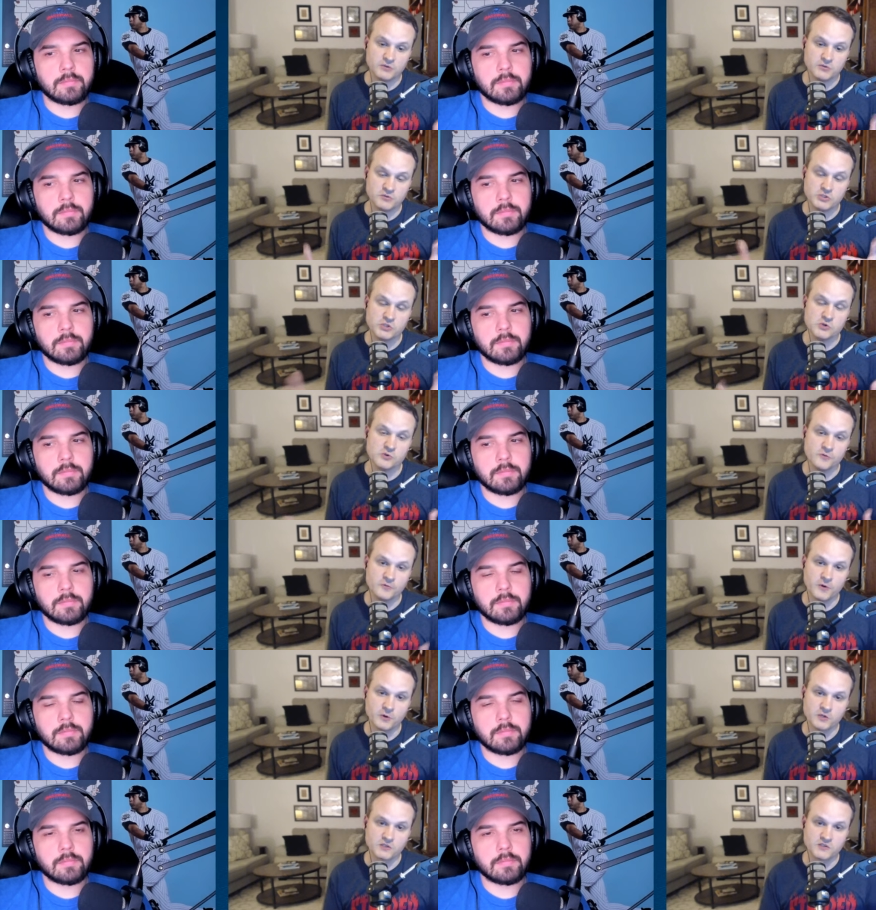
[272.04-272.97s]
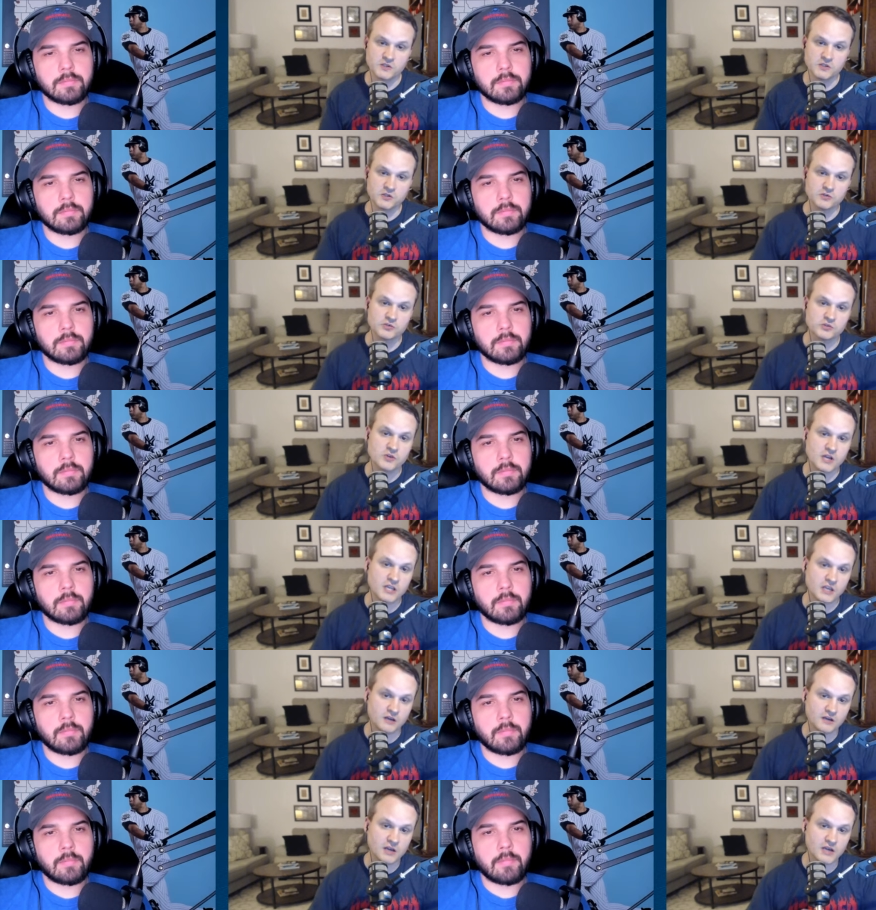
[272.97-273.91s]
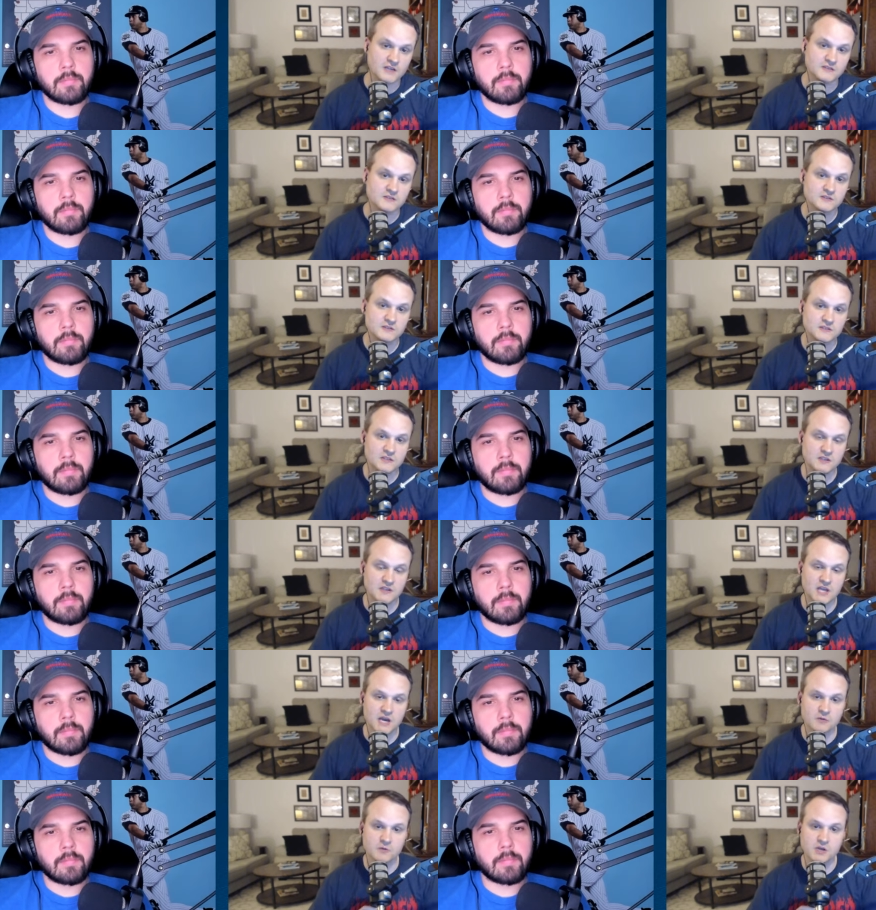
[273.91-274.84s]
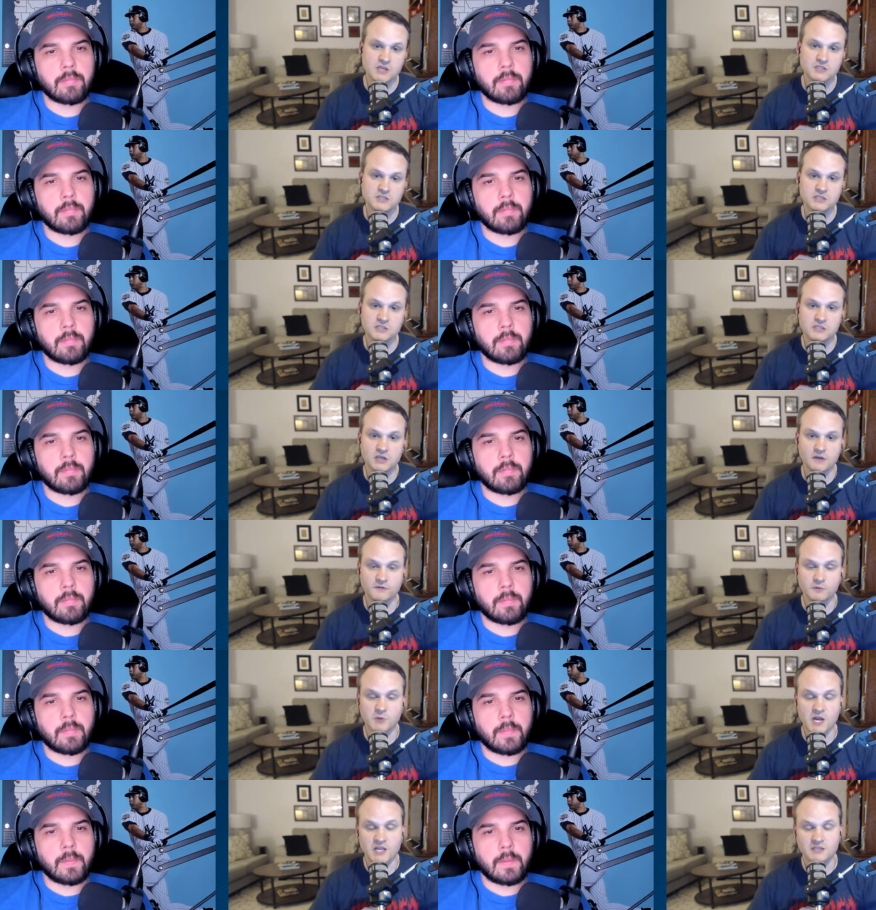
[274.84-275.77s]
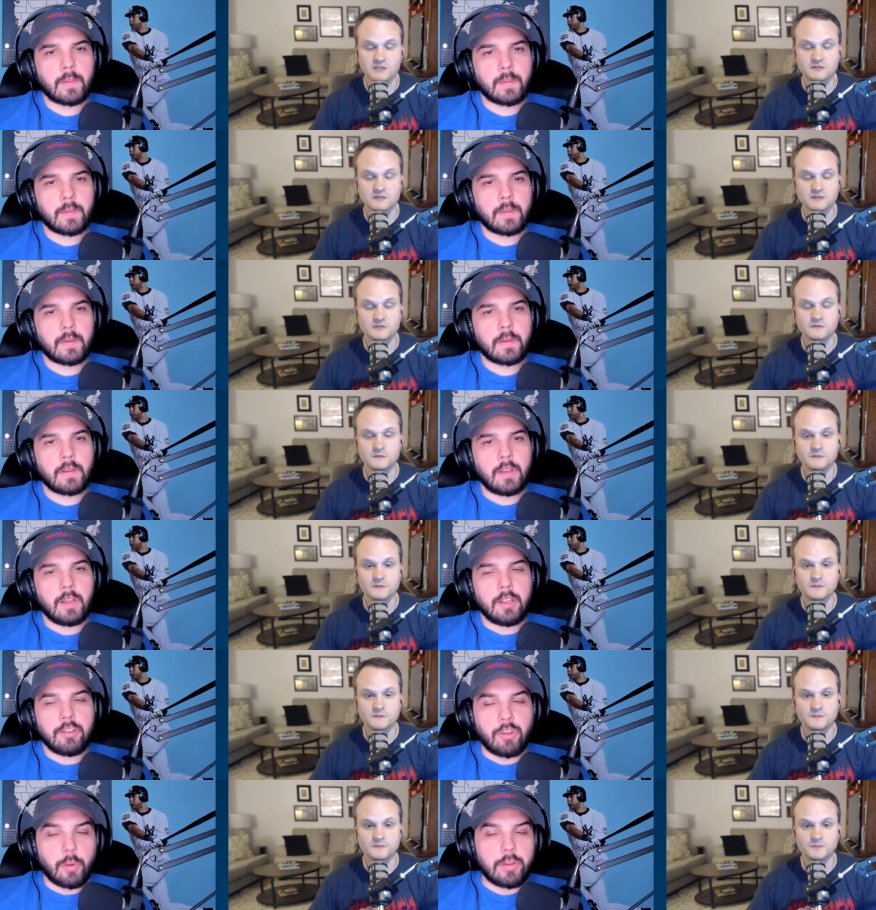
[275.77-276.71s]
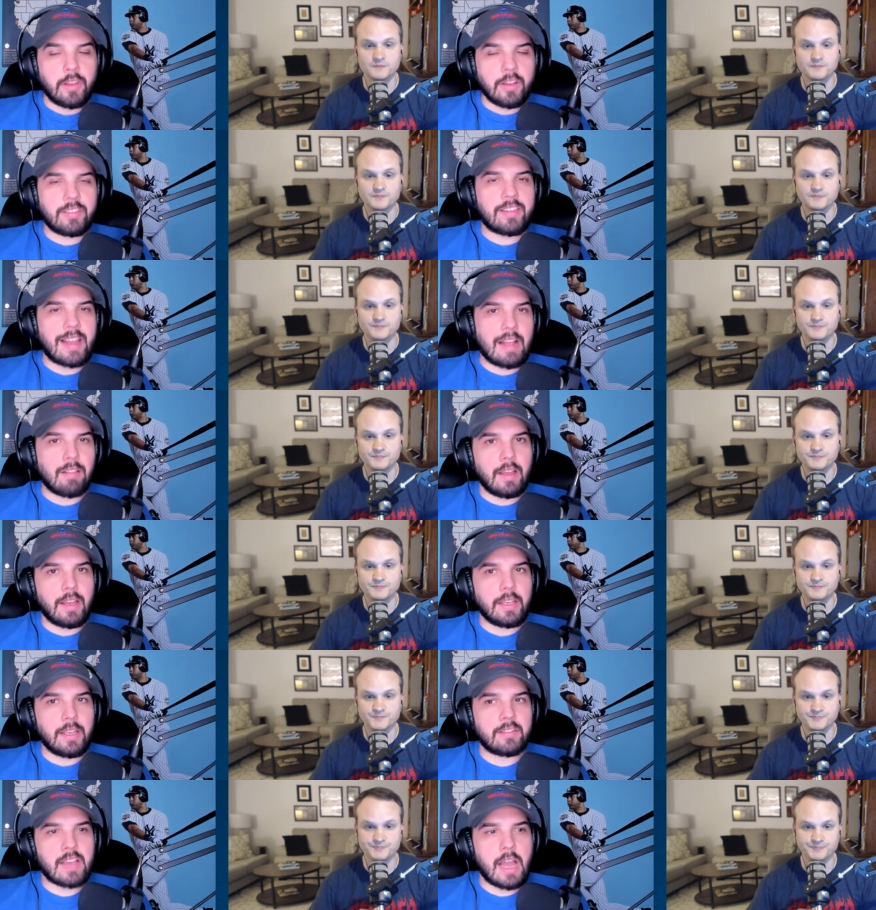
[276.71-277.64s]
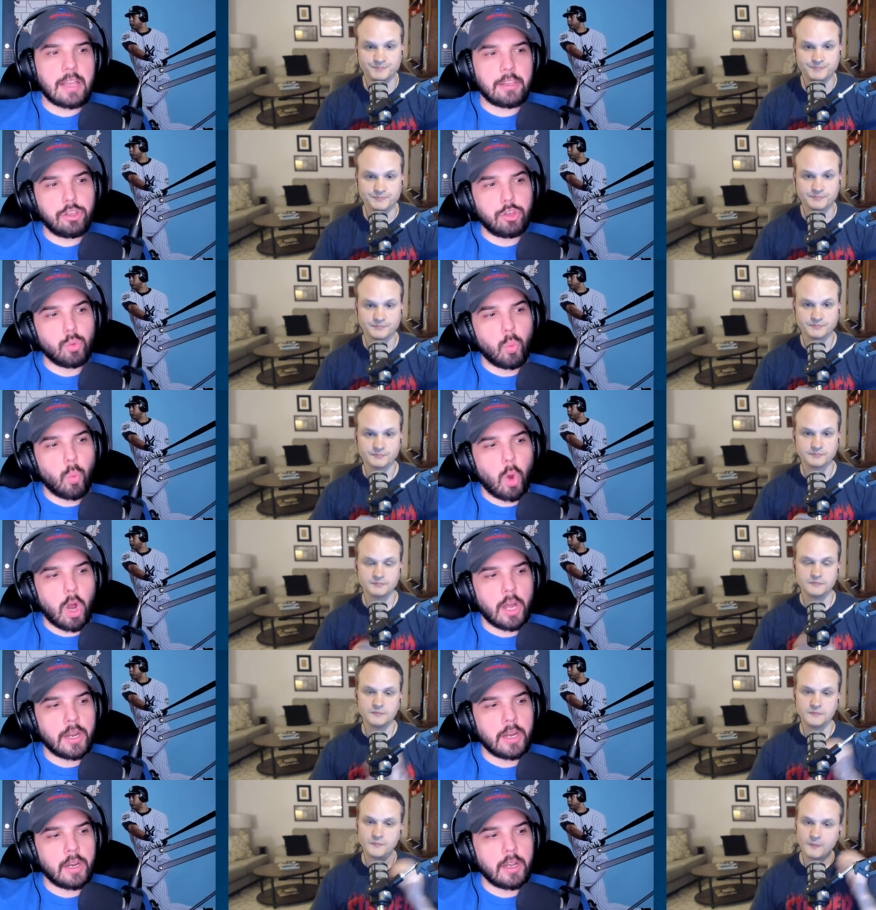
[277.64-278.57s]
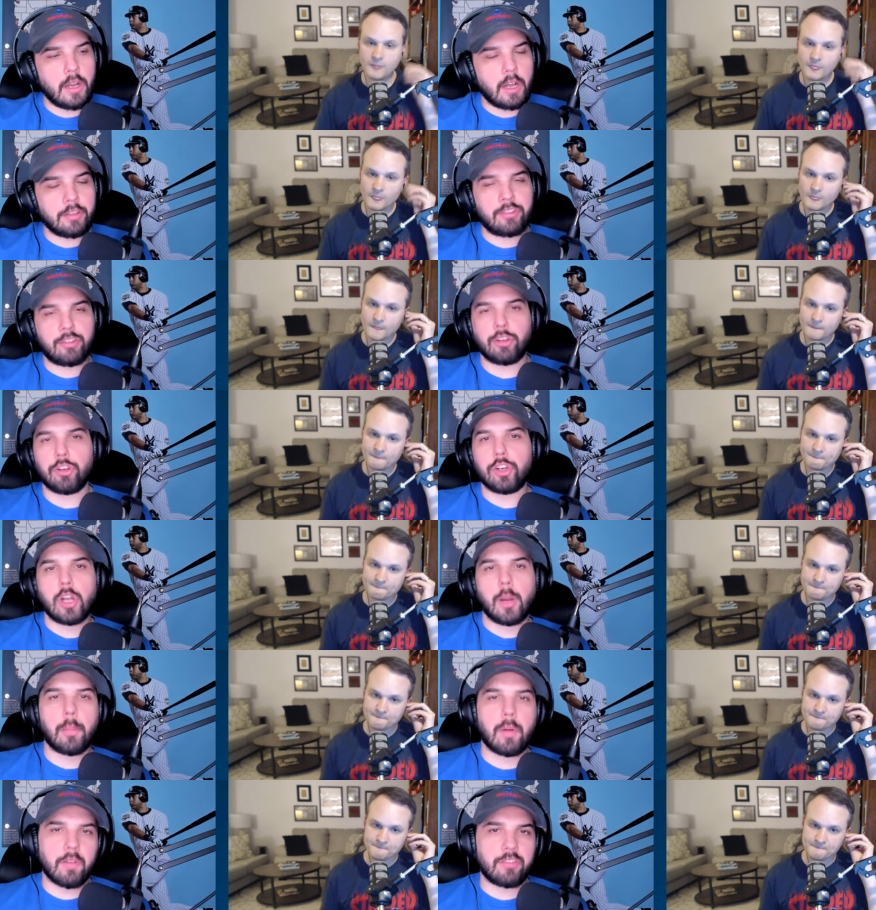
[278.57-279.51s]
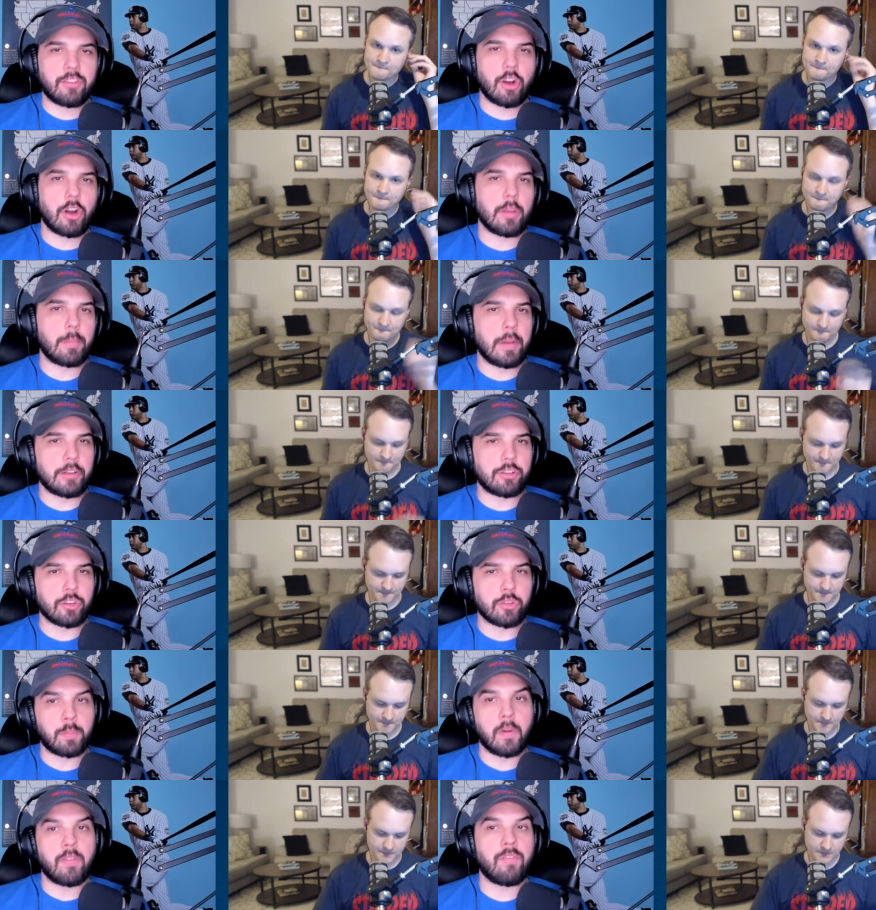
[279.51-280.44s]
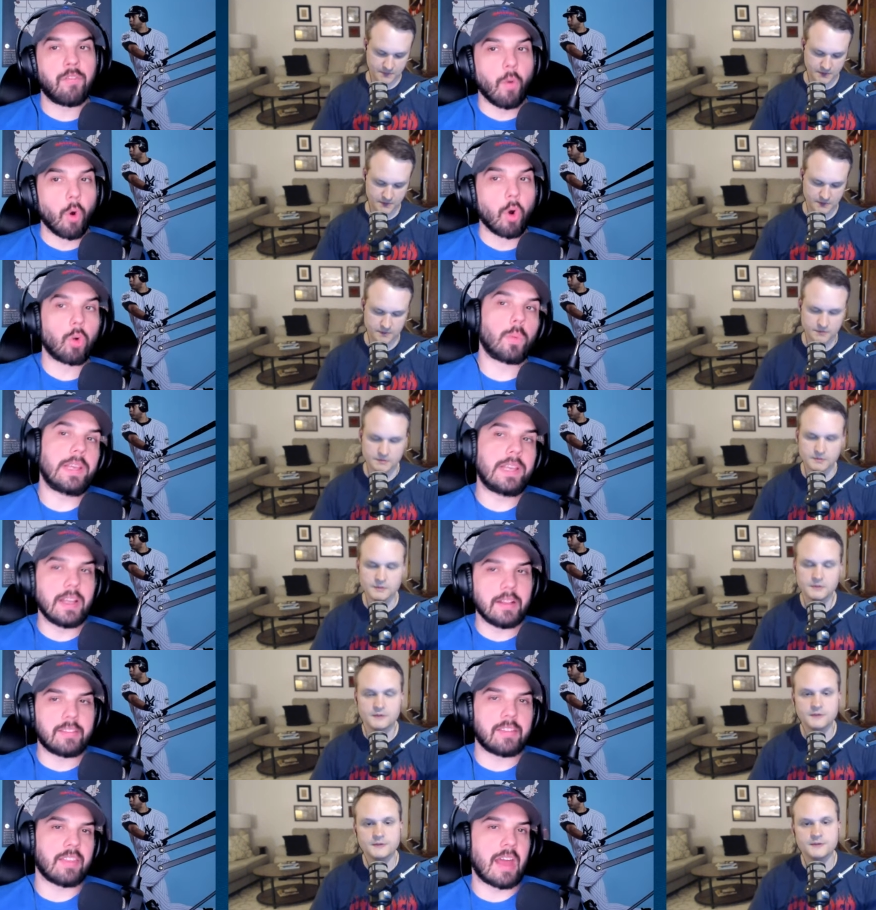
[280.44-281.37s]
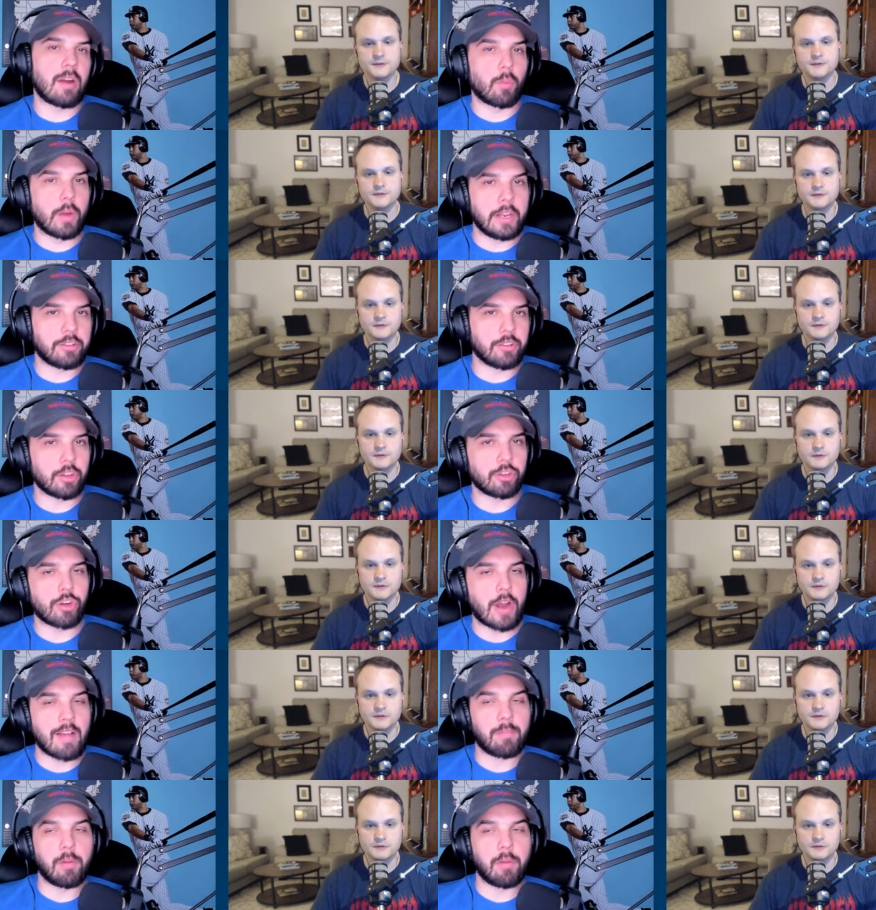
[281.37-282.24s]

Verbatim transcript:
Speaker 1: if you do focus on those strikeout guys in that range of the rankings.
Speaker 2: So it does sound like Scott, you want a certain number of starting pitchers before we get to that range of the draft,